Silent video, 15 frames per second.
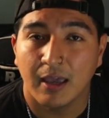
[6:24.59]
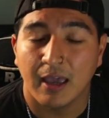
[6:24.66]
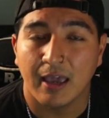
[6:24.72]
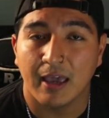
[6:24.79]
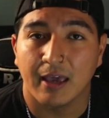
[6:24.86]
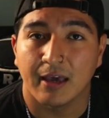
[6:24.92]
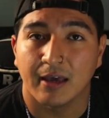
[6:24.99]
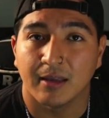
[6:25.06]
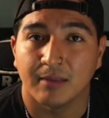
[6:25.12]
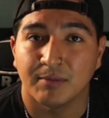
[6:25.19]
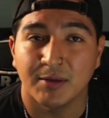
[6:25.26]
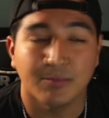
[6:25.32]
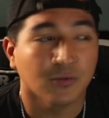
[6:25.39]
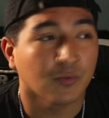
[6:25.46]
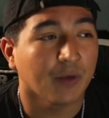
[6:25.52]
And
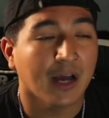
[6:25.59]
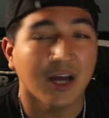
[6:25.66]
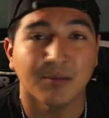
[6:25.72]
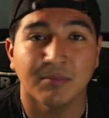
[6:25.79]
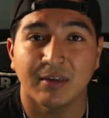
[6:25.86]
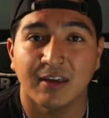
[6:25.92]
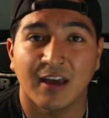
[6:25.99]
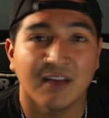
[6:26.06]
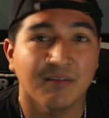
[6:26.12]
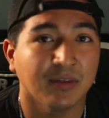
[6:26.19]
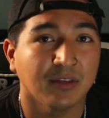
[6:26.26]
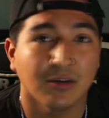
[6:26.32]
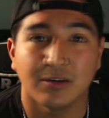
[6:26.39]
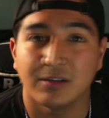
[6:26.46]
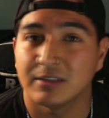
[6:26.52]
people around me have been
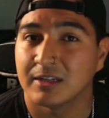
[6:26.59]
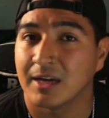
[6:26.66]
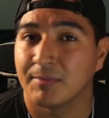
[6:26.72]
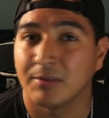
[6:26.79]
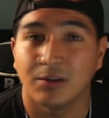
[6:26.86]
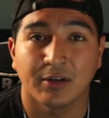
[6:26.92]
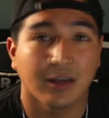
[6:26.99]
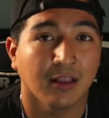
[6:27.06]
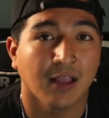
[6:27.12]
noticing I've been looking a